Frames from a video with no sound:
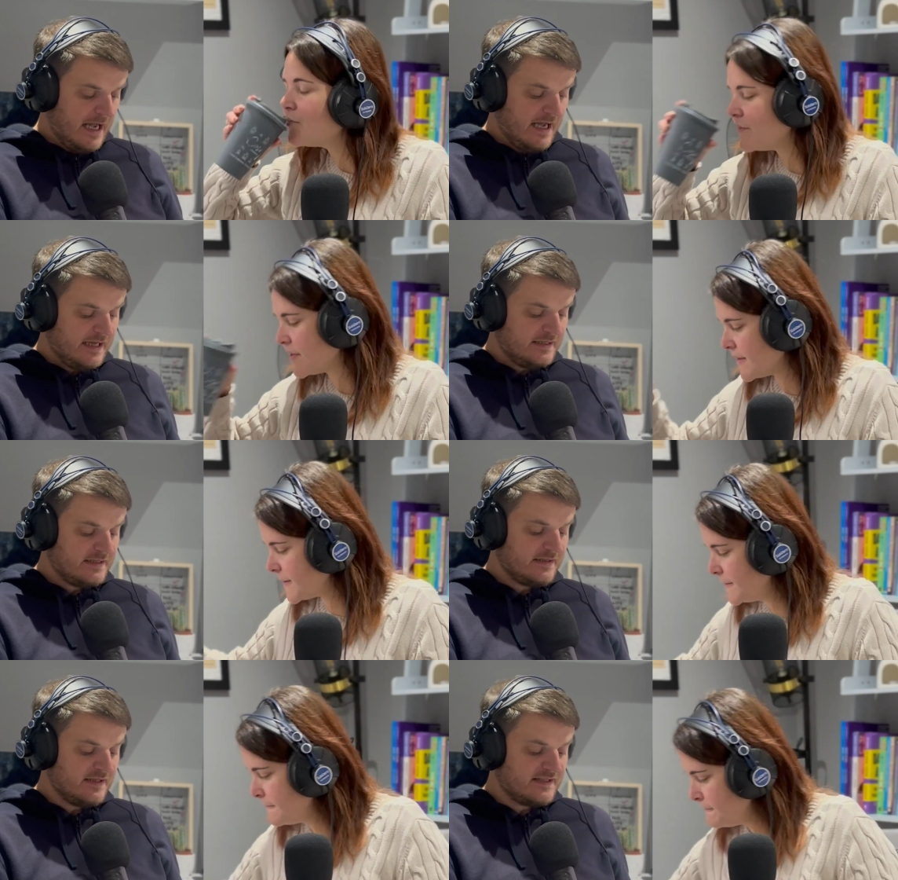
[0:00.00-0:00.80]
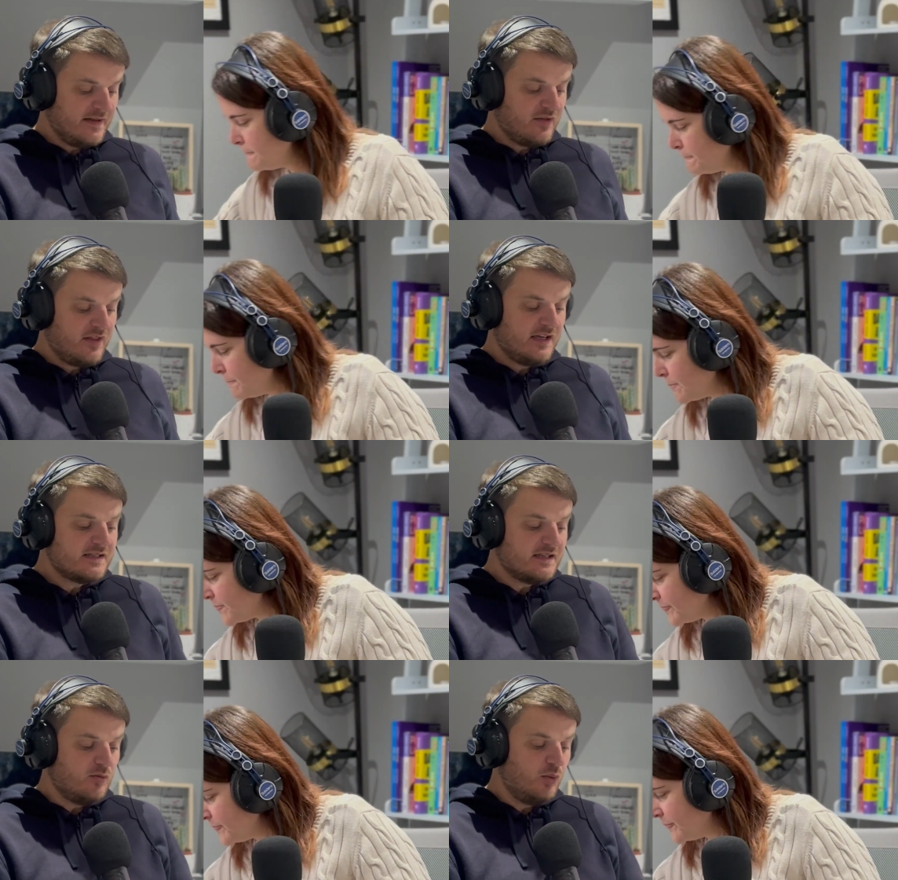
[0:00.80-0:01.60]
Speaker 1: and the seven
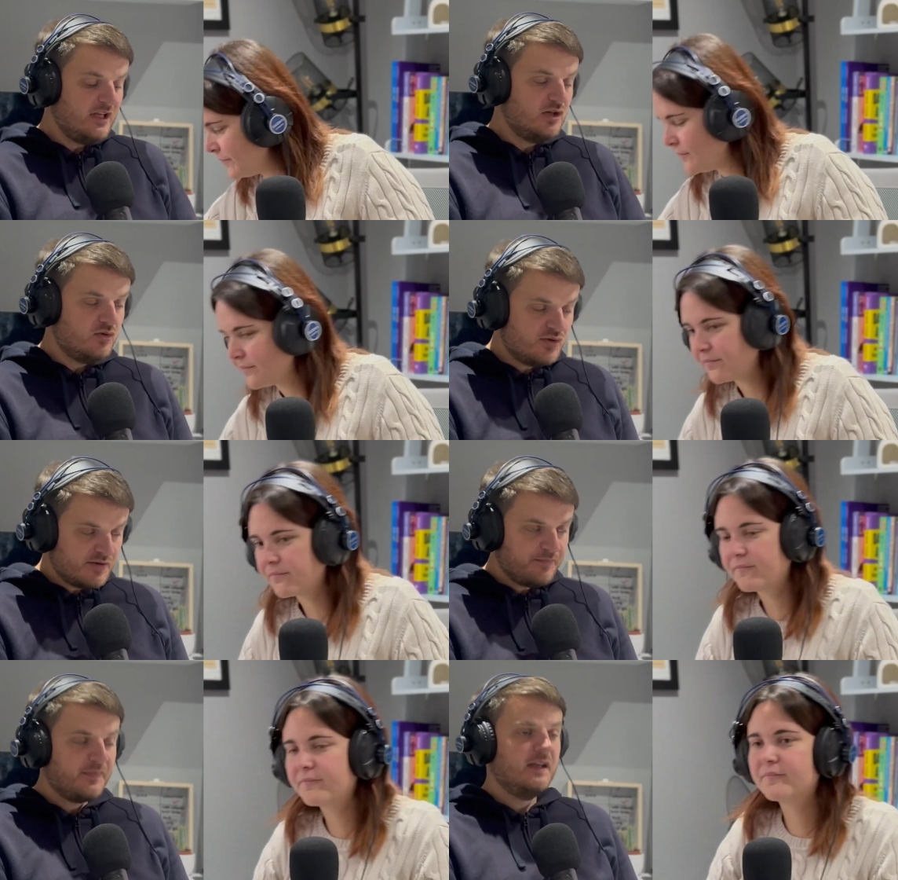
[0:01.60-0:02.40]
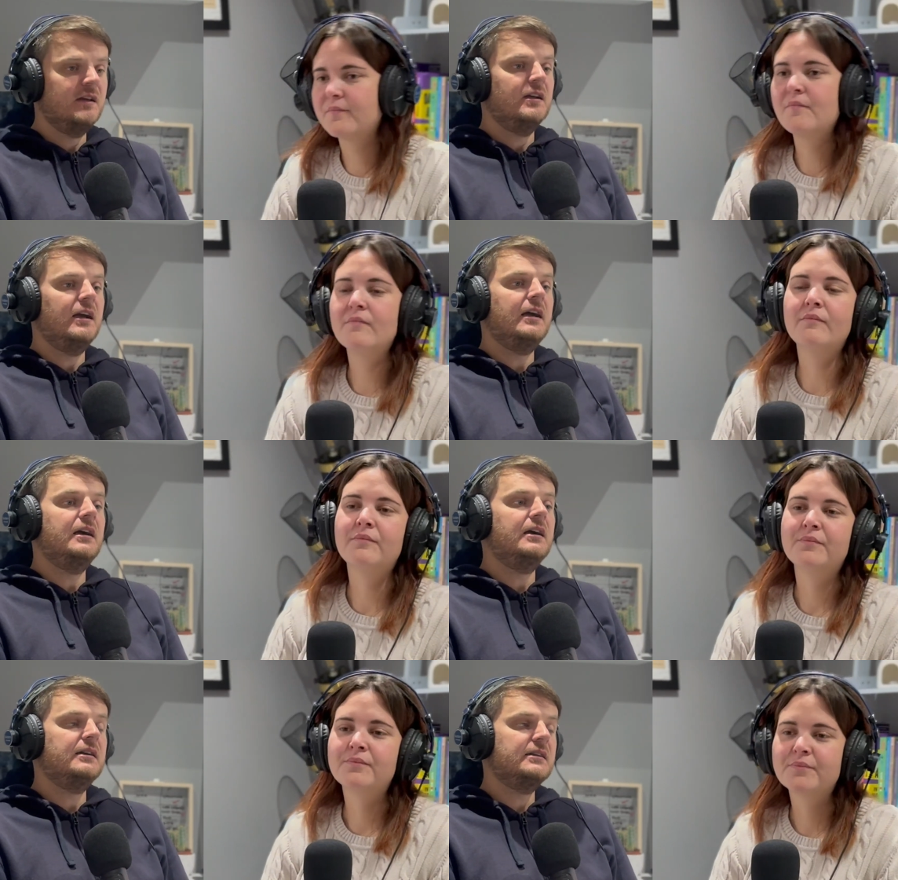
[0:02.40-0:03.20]
things that we use
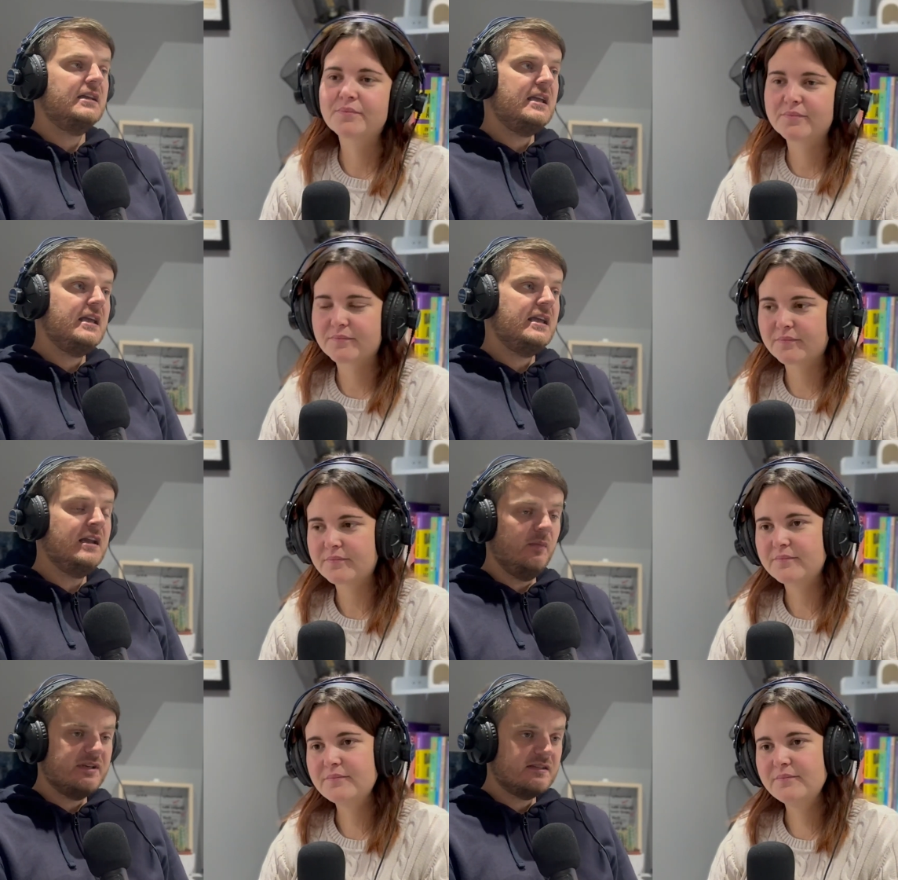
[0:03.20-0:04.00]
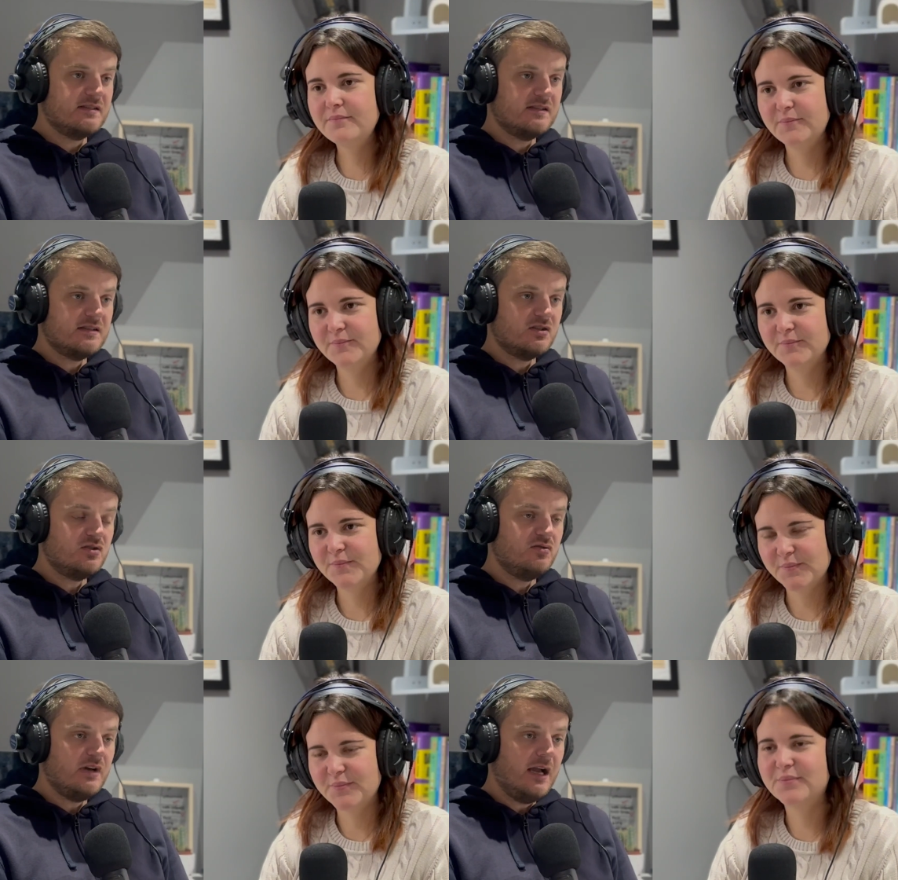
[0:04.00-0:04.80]
uh, in our businesses
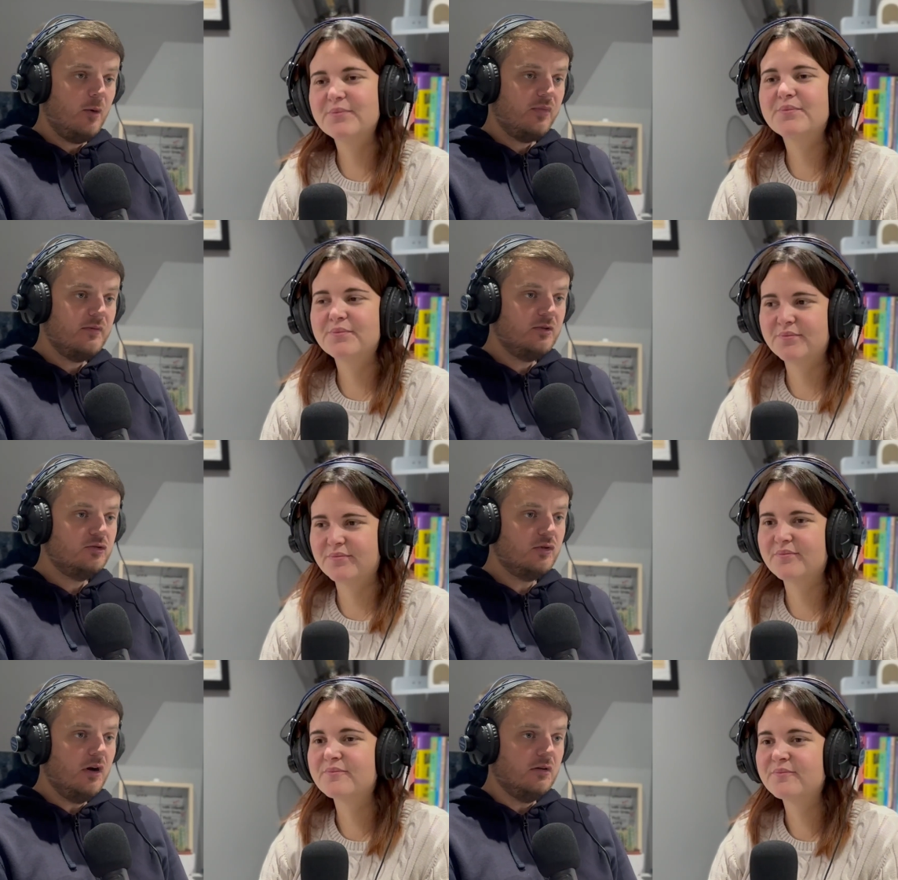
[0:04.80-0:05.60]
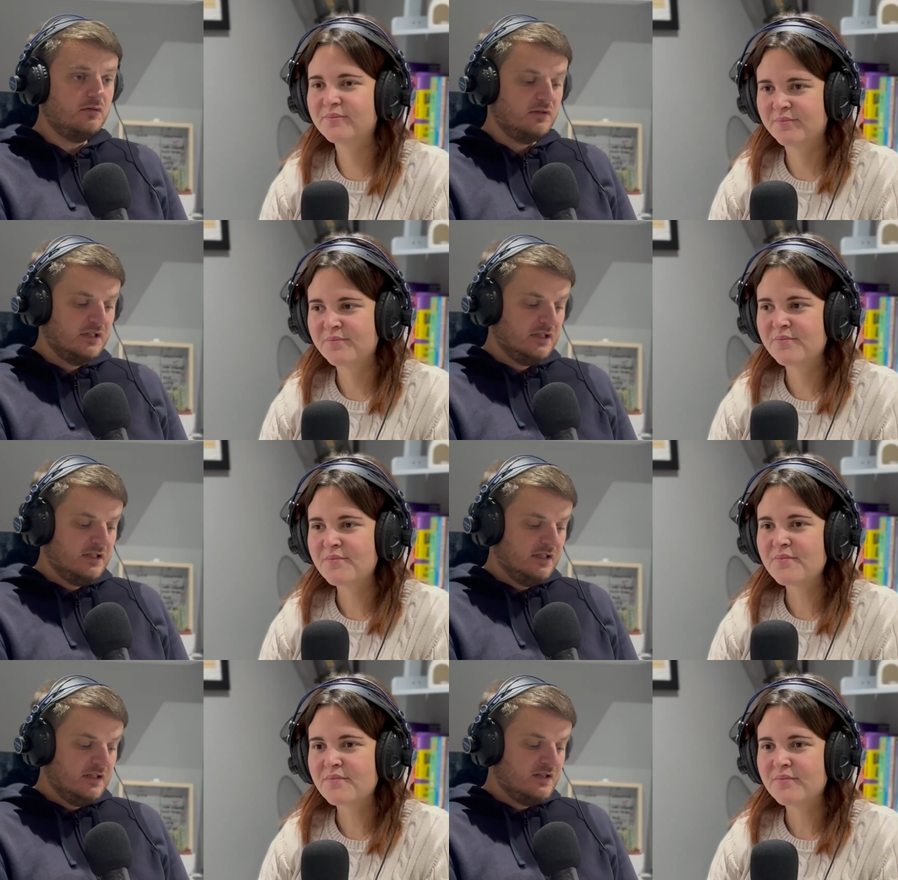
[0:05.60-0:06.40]
to help them grow.
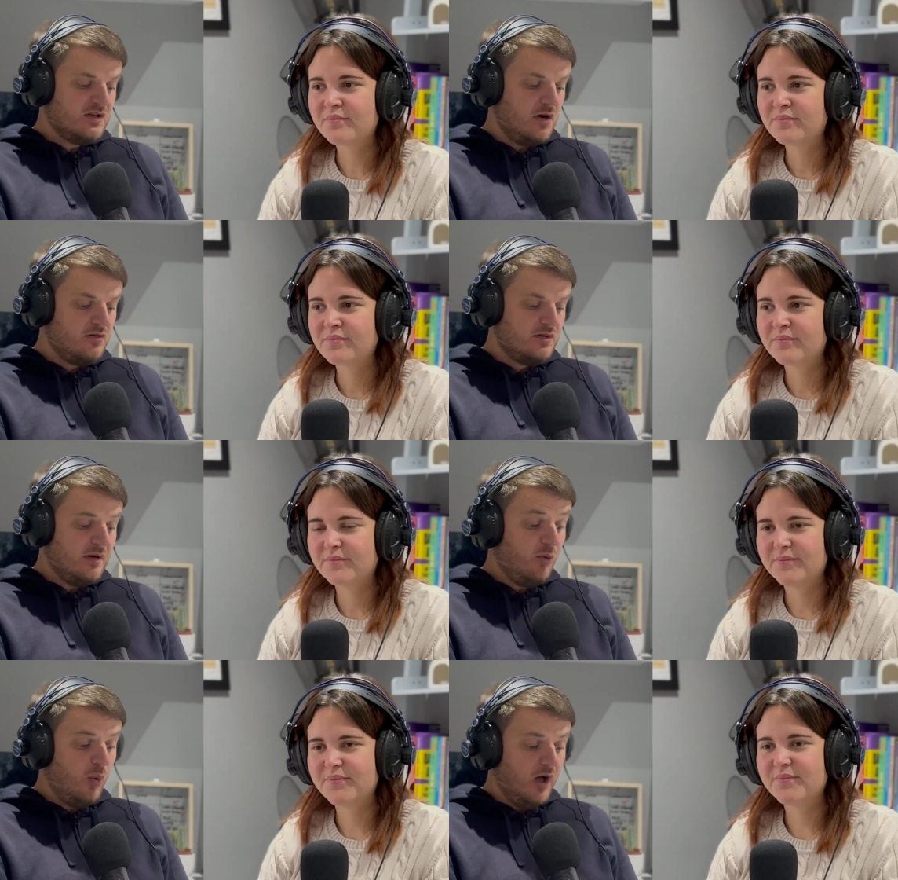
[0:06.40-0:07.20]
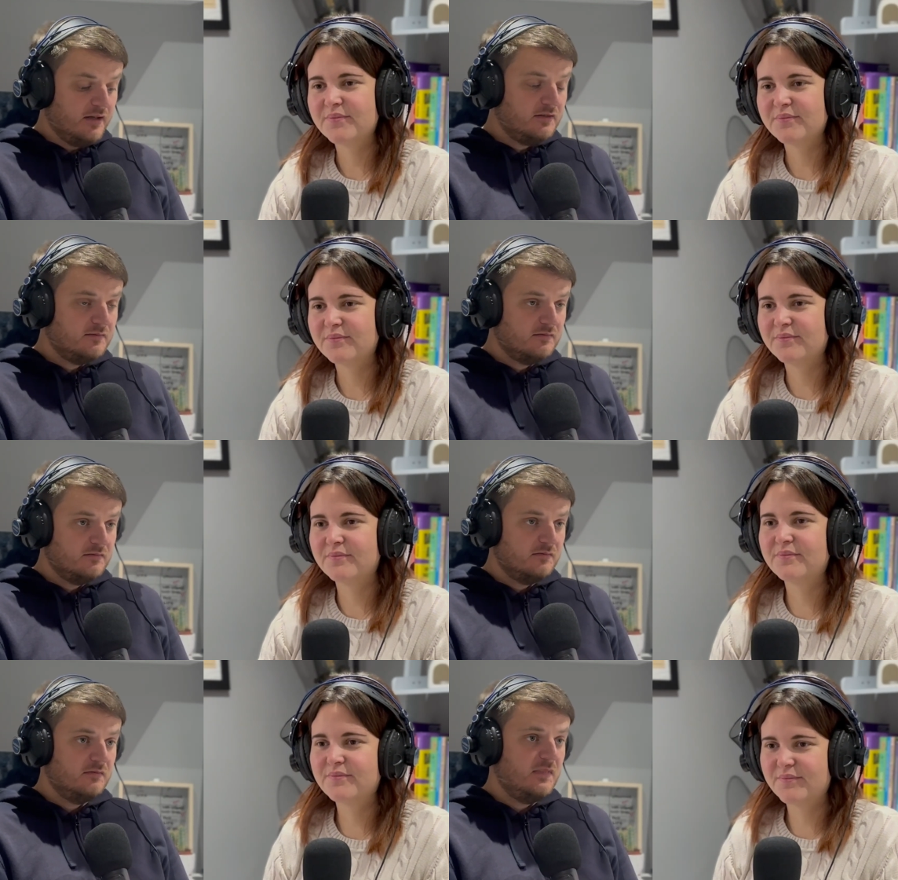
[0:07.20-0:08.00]
So, number one
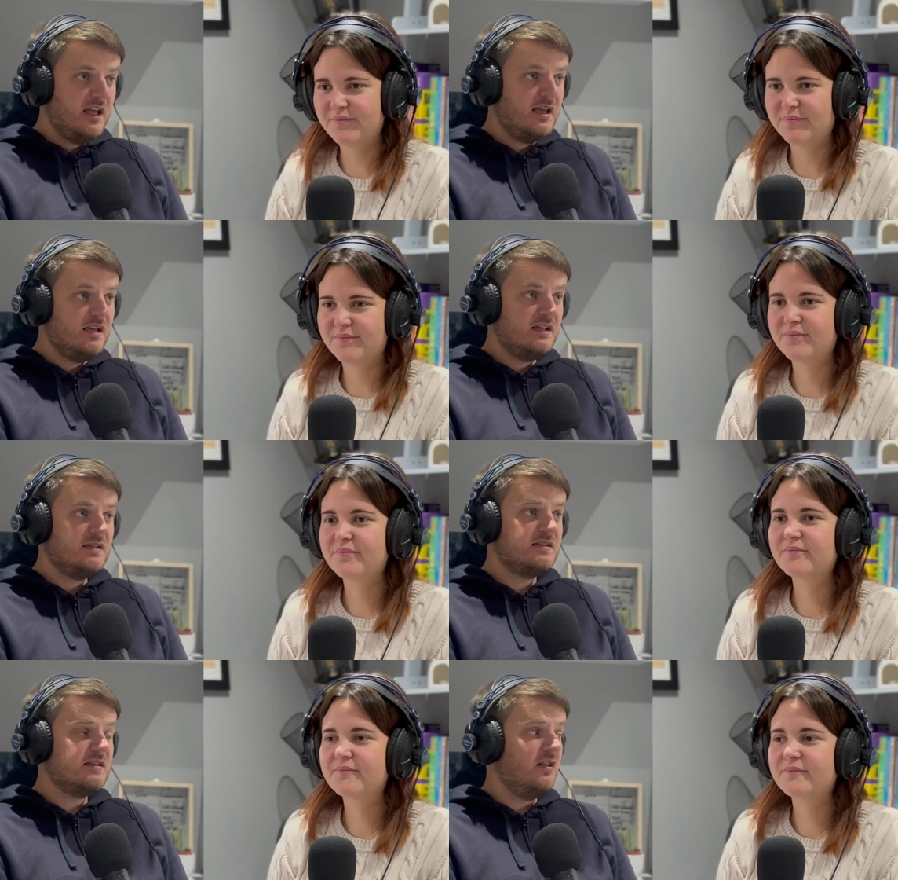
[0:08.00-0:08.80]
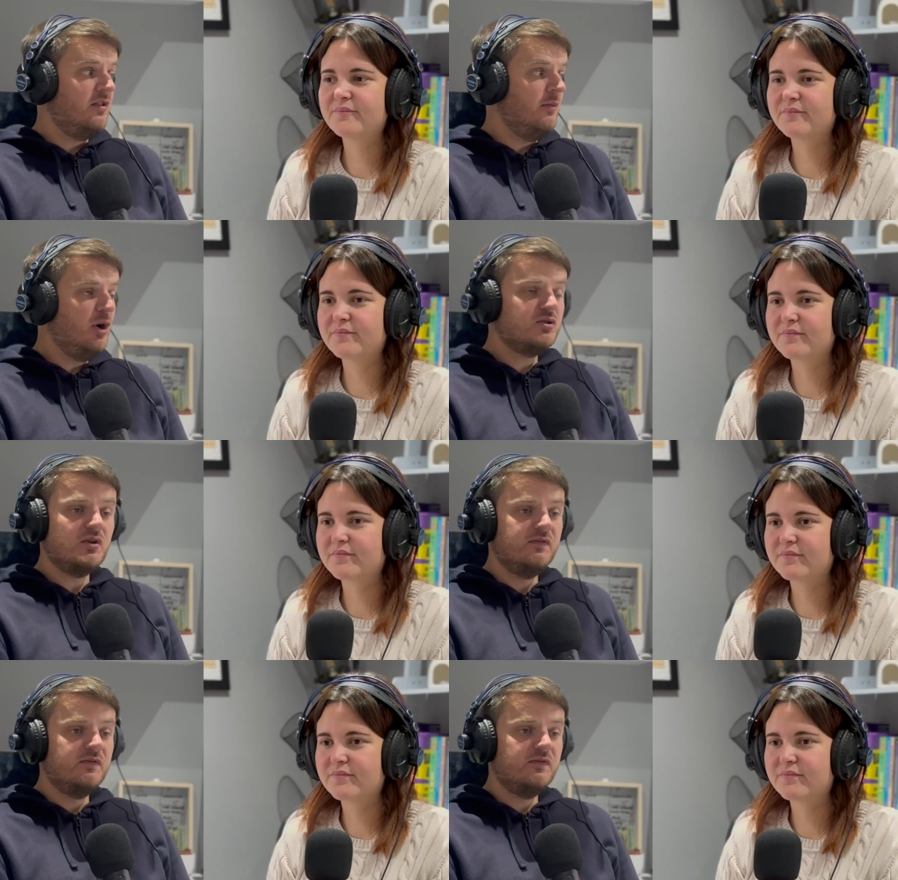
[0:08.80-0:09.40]
is the most